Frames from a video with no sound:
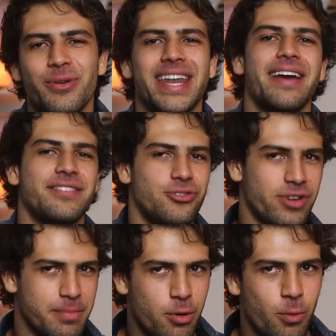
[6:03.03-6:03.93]
know that I have to
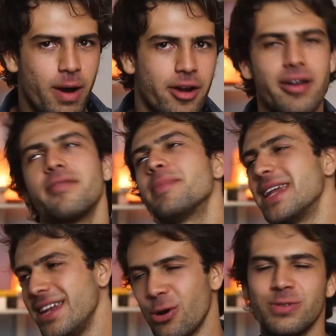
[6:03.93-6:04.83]
drink more water.
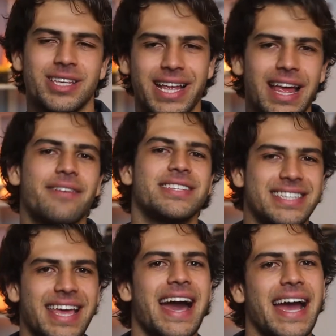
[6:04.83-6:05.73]
Everybody knows that I have to
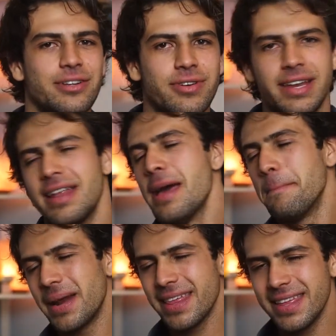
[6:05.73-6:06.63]
stay hydrated.
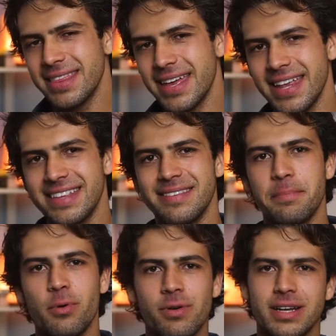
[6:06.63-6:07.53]
But I think that it's
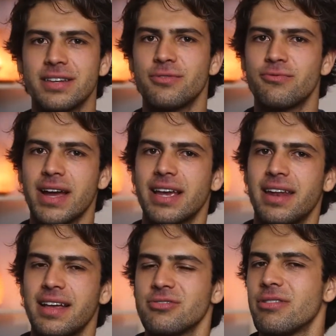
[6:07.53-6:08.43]
important to
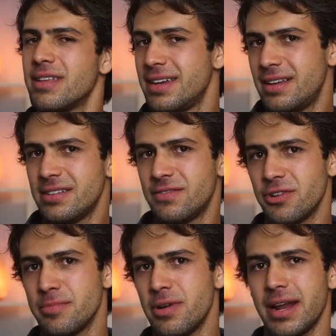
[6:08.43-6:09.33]
recognize all that it does for
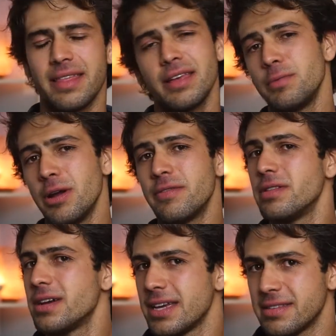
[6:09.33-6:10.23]
your brain. I think we
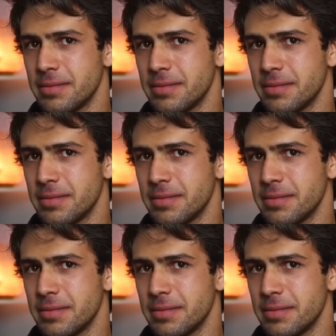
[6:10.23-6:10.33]
overlook it